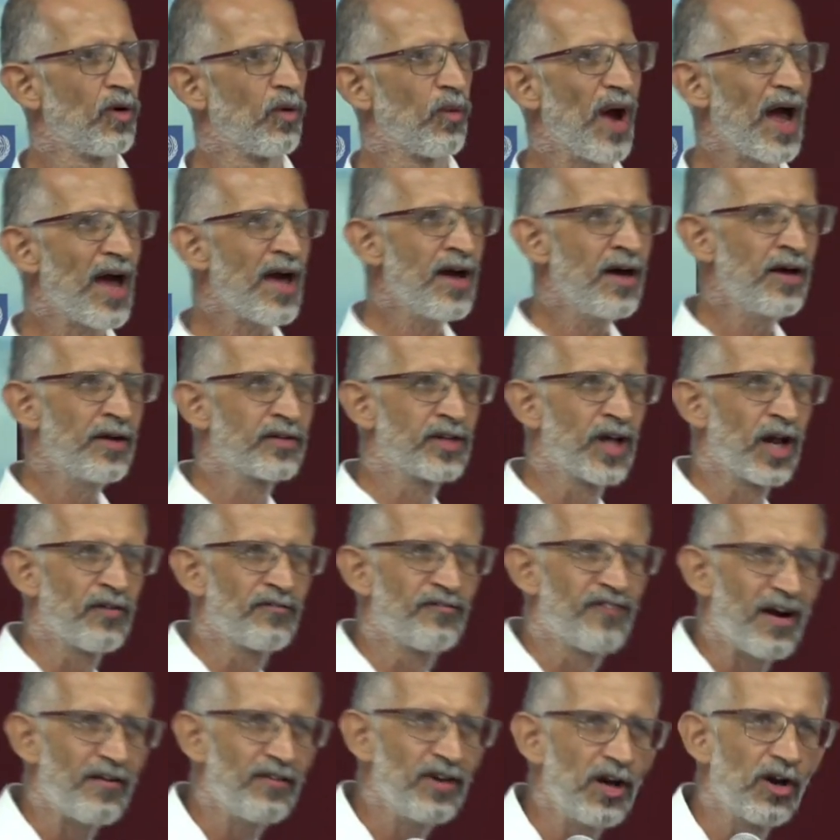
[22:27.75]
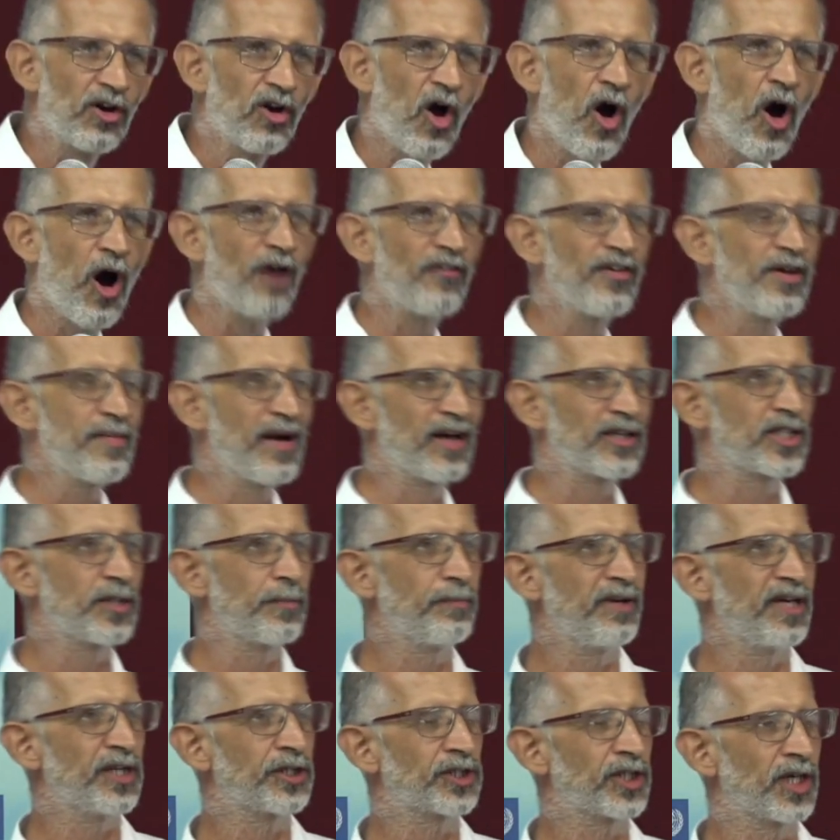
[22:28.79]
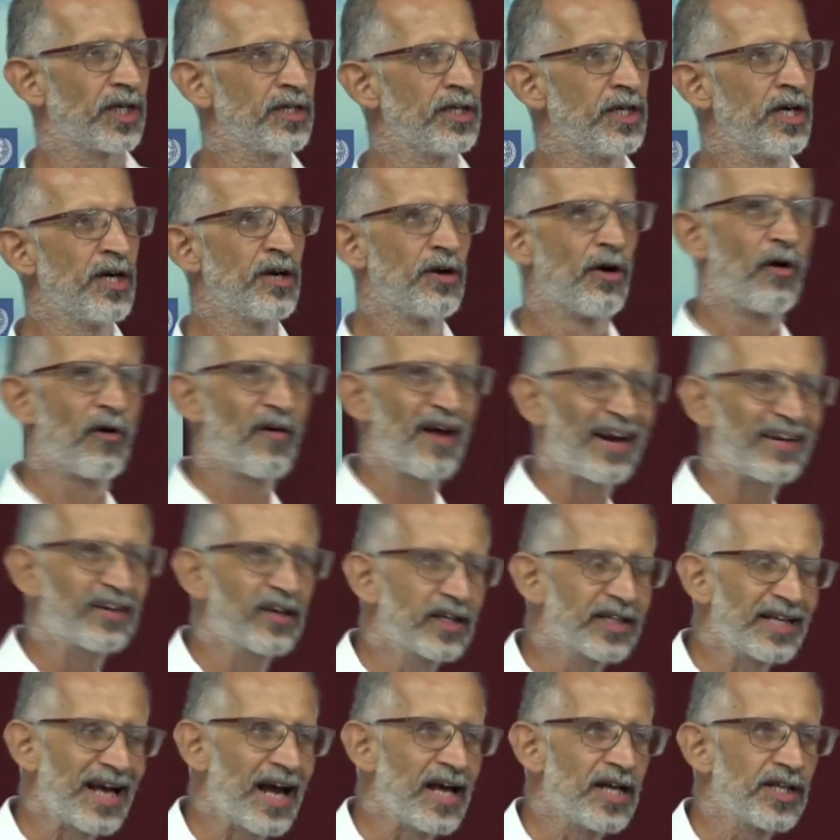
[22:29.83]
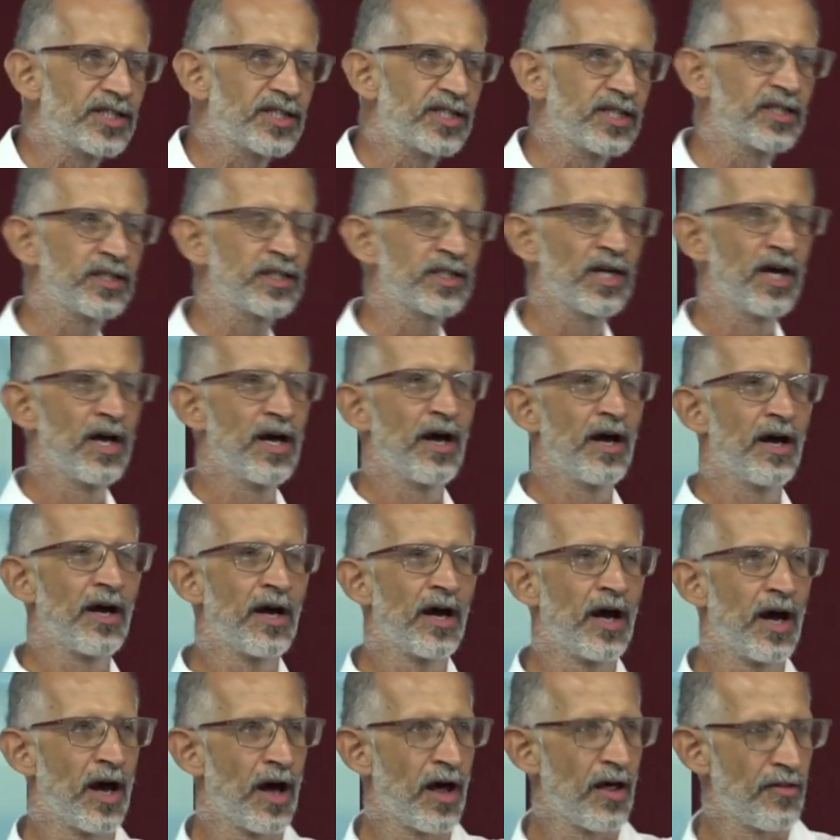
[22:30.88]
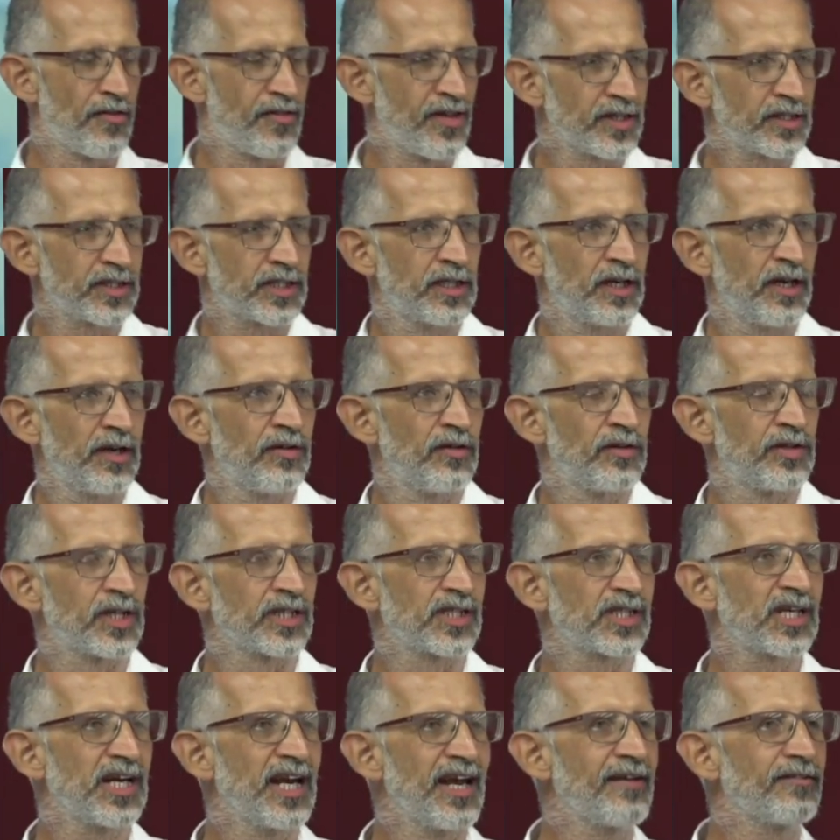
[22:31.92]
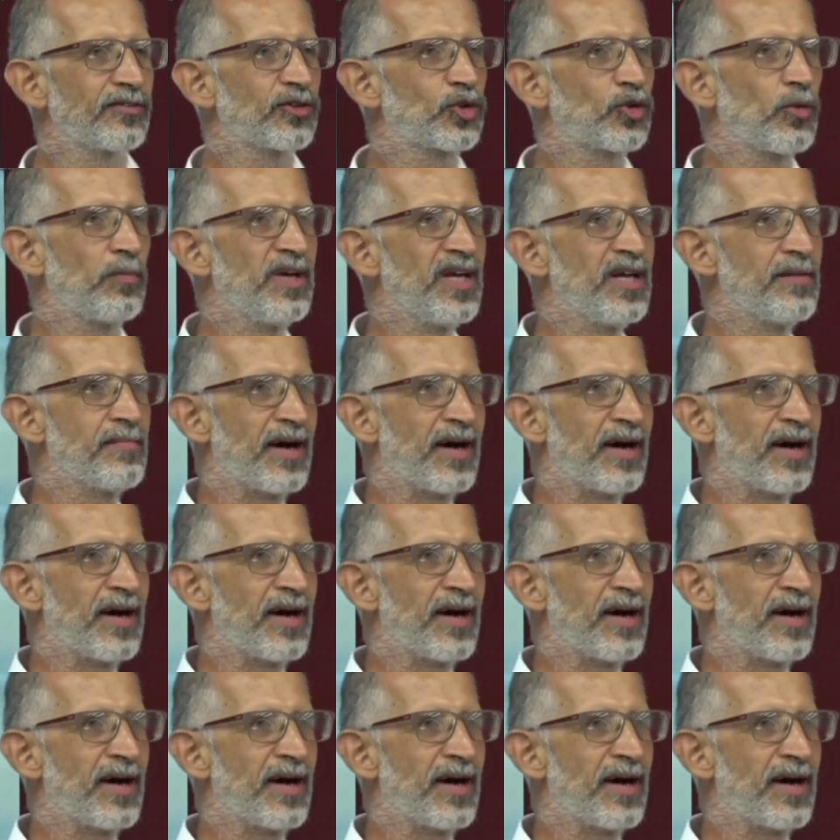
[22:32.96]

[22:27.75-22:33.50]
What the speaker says: where the very law of emancipation recognizes the slaves to be